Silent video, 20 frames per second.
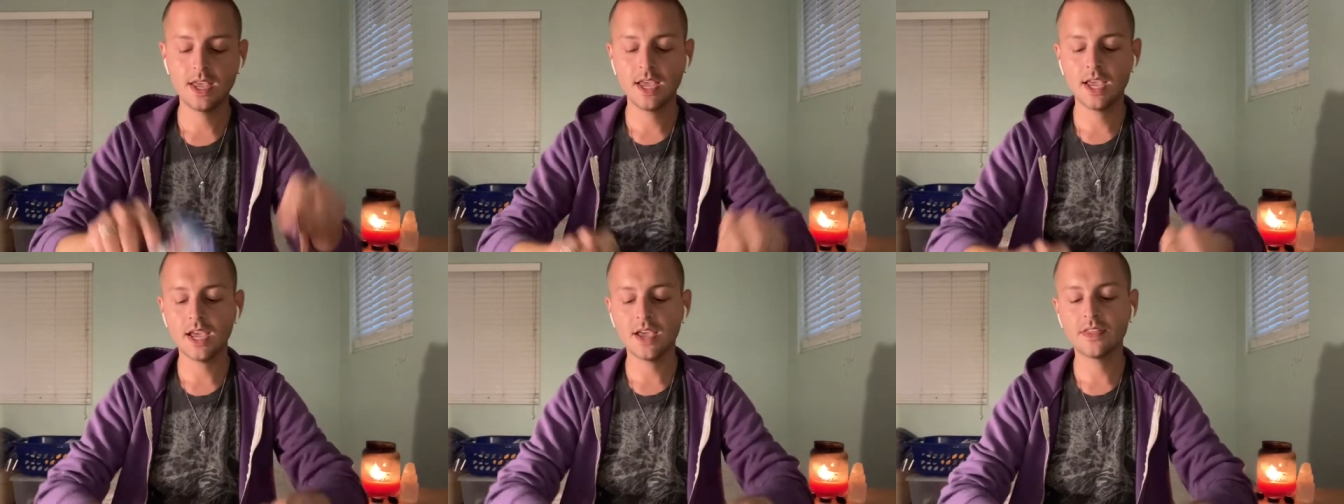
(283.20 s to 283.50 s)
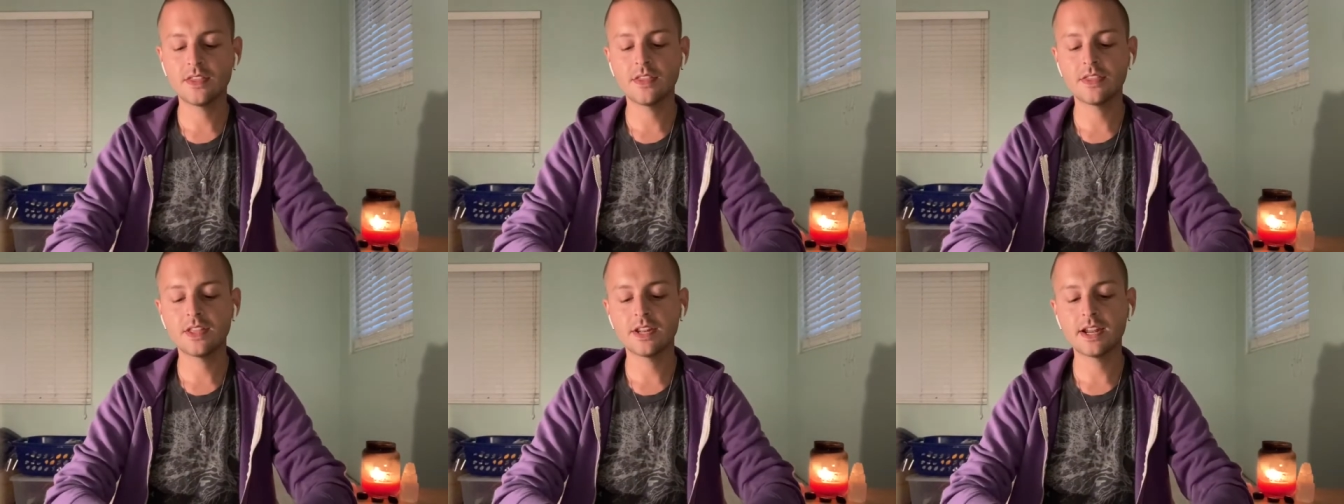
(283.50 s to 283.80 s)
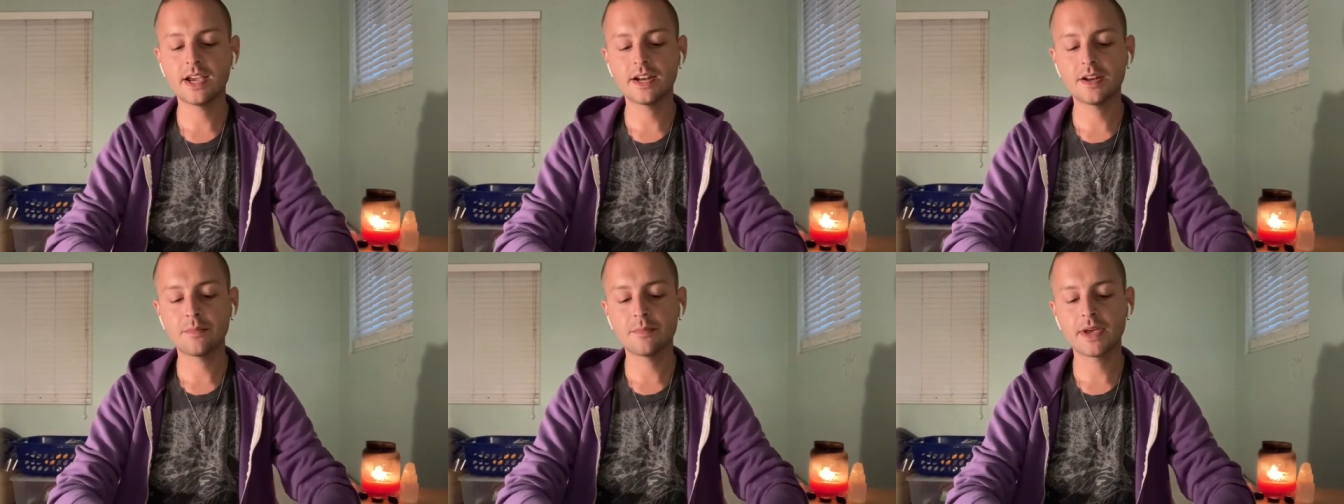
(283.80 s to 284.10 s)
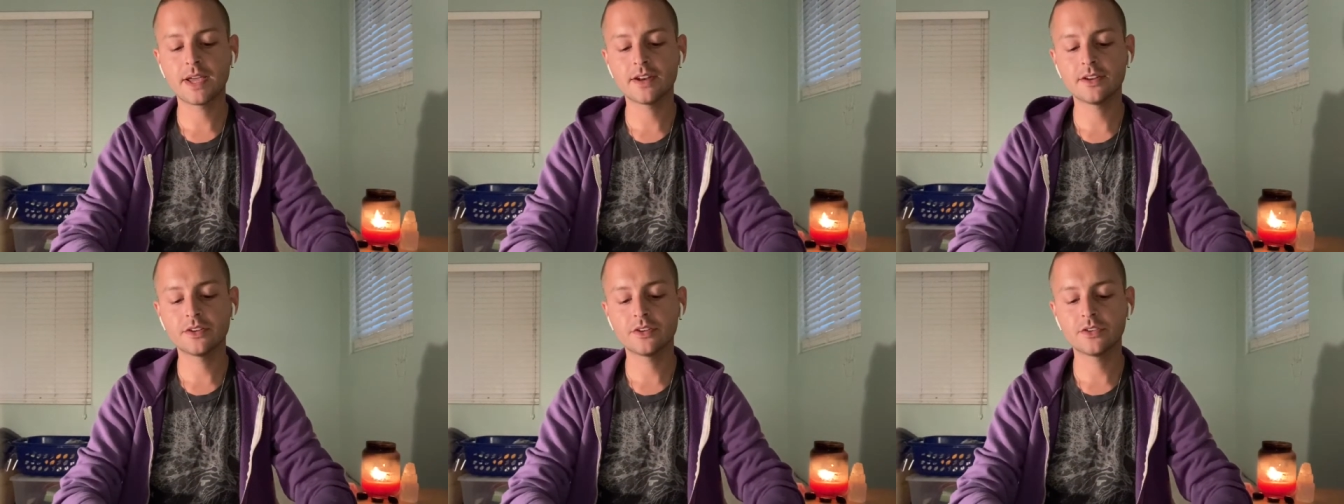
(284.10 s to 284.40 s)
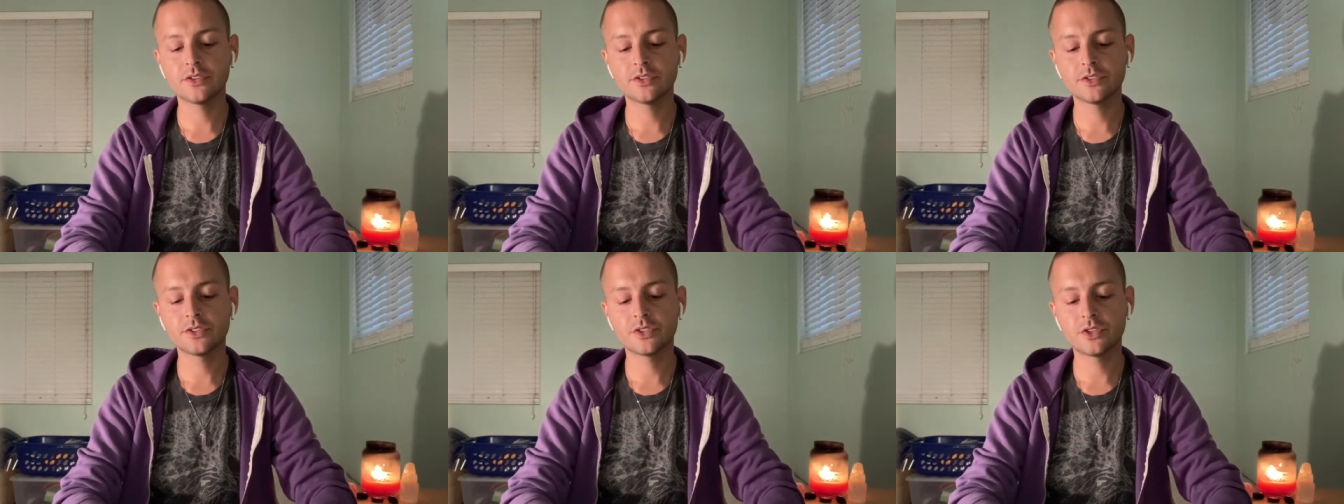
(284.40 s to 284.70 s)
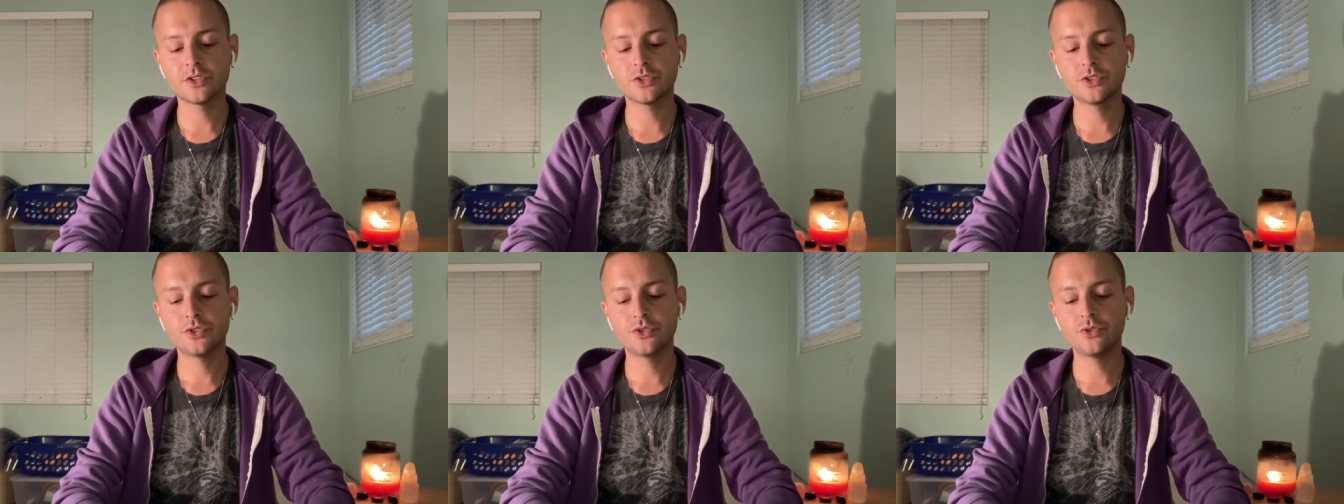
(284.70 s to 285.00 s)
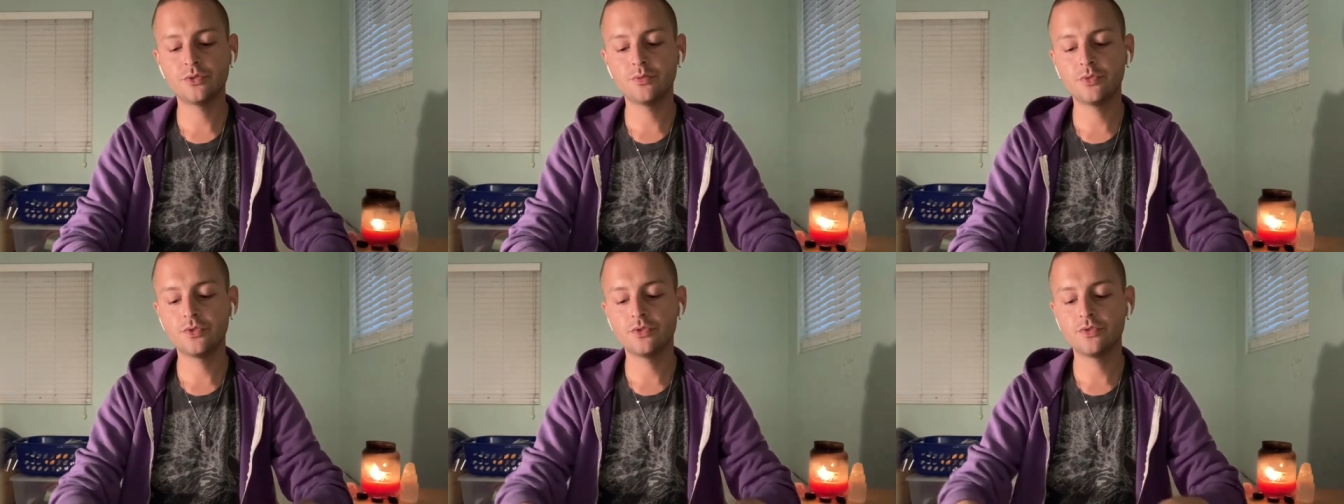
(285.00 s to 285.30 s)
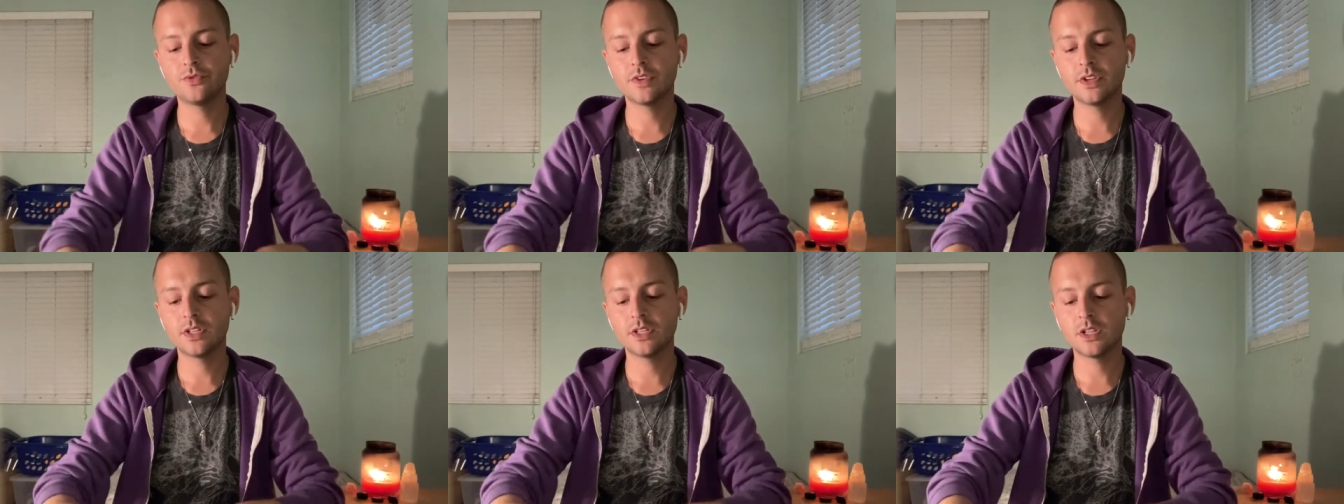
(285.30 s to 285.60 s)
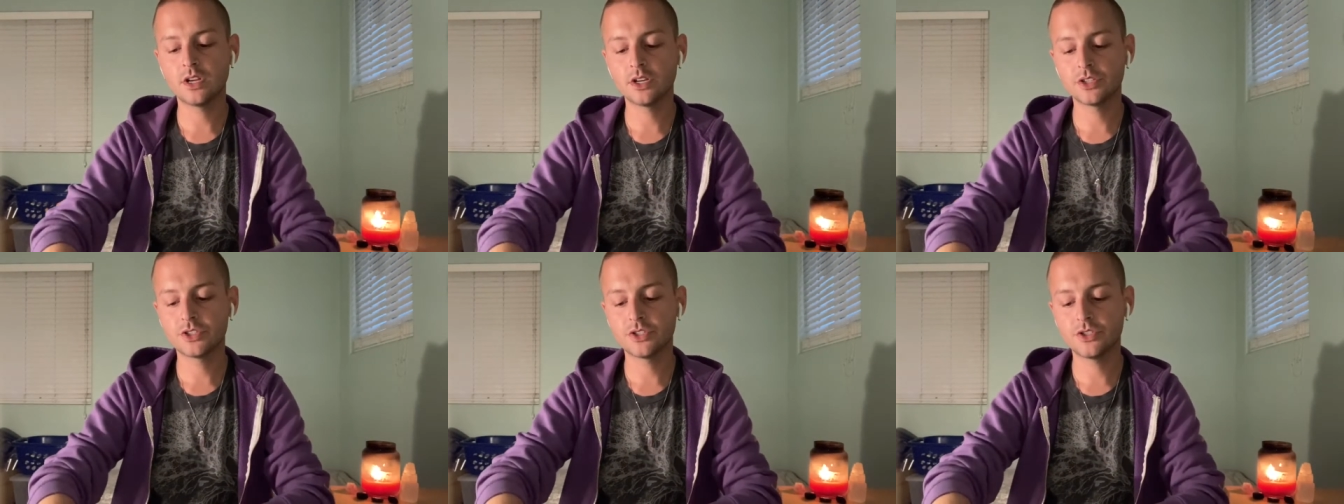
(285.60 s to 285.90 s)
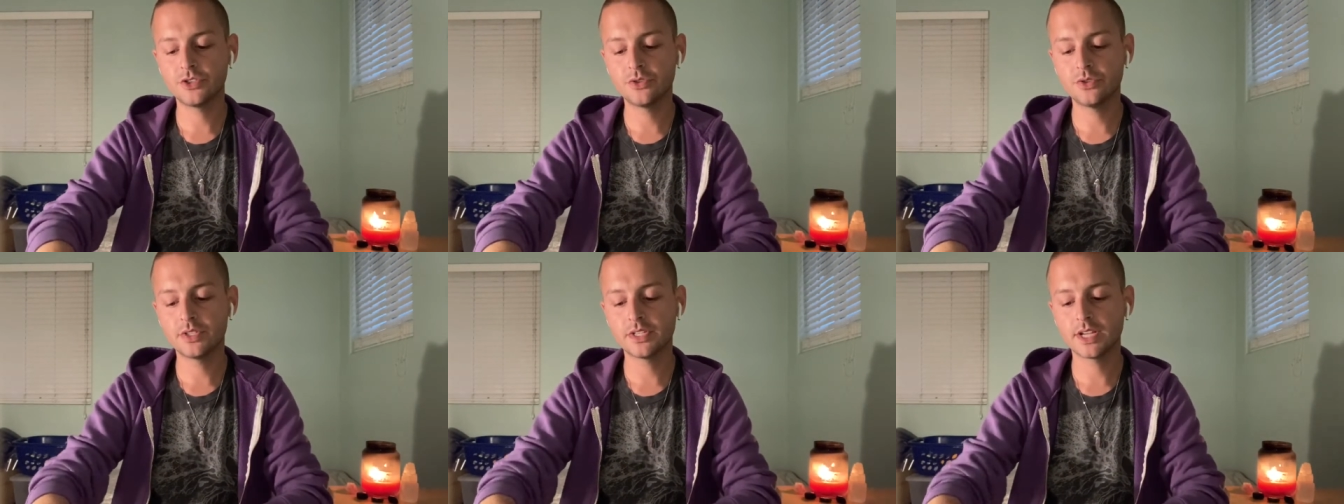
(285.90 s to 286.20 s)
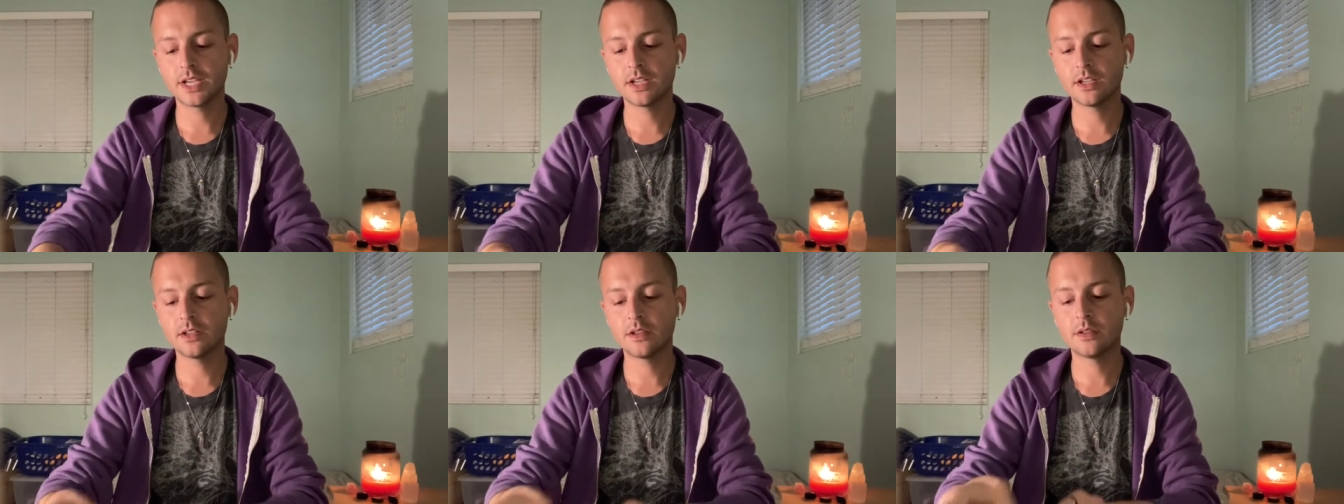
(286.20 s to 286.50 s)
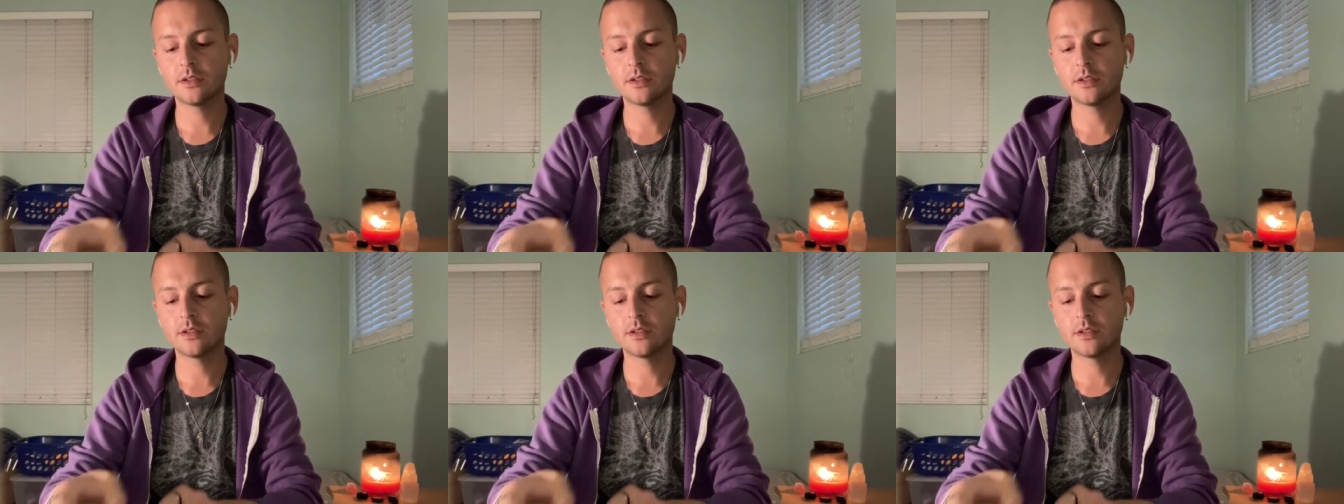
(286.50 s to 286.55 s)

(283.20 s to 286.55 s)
And then the Nine of Pentacles to move along to Tuesday.